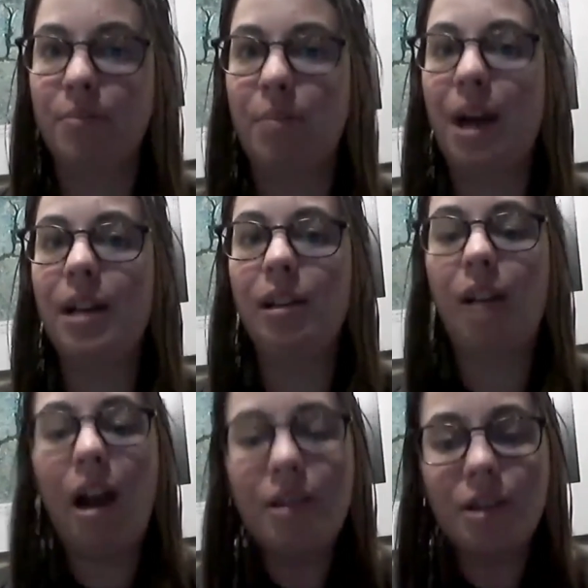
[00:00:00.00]

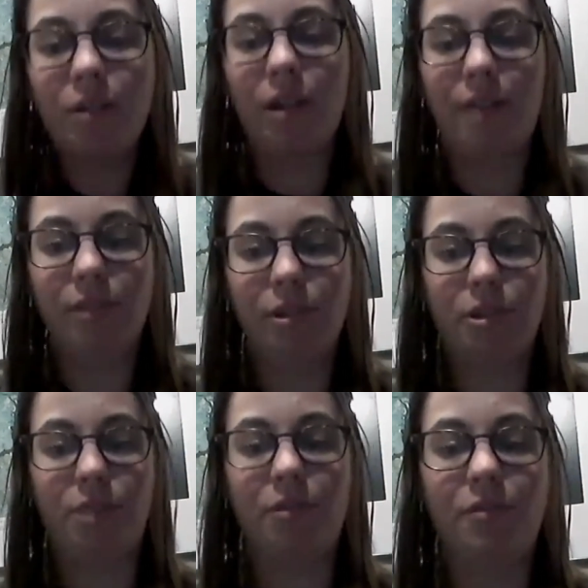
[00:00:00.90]
Biological
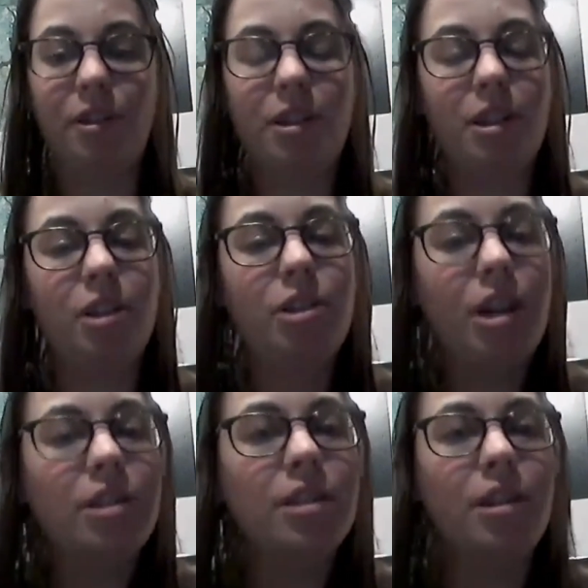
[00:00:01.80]
evolution refers to the
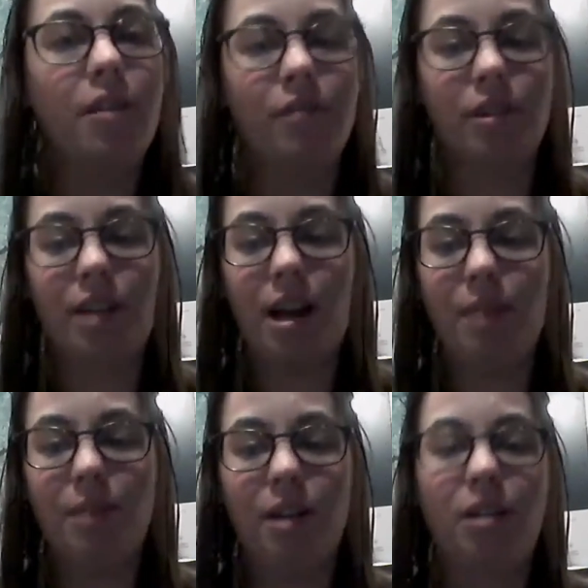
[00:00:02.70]
changes over
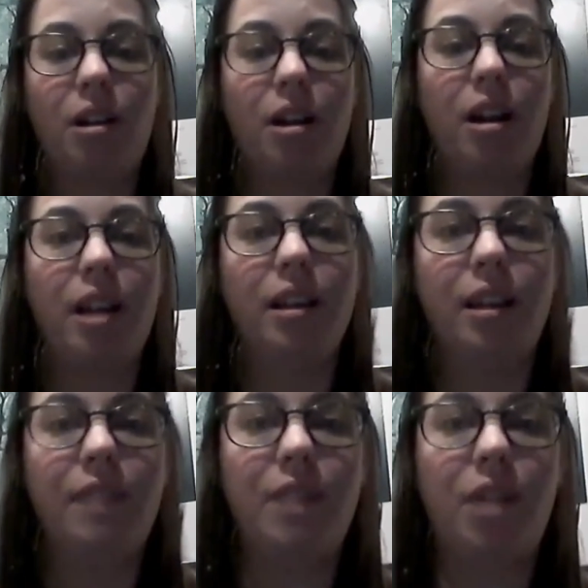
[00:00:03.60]
time that occur
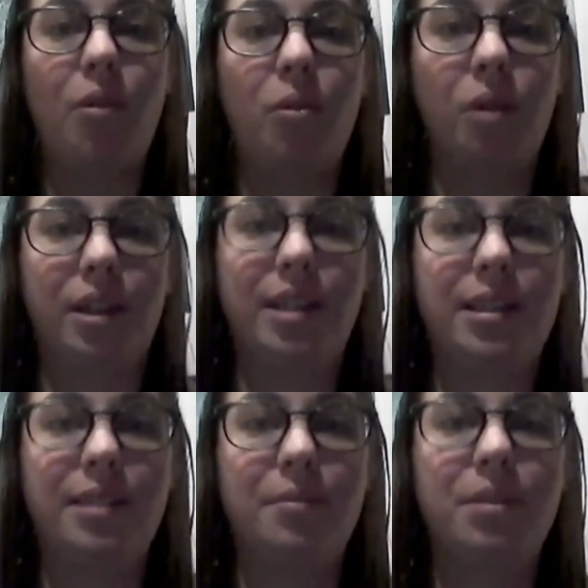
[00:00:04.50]
in living
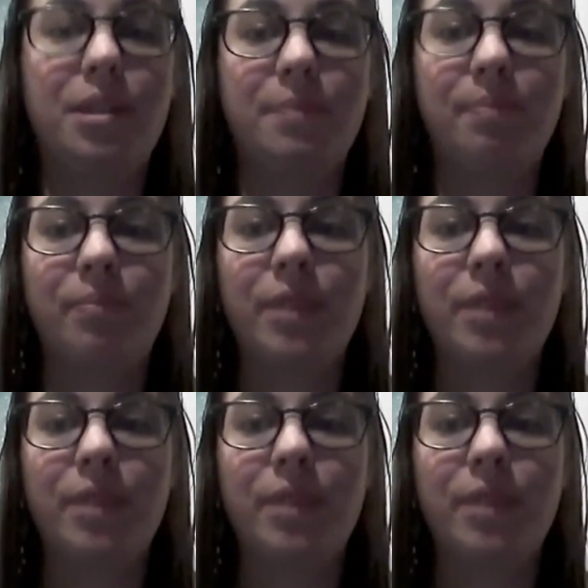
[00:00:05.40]
organisms.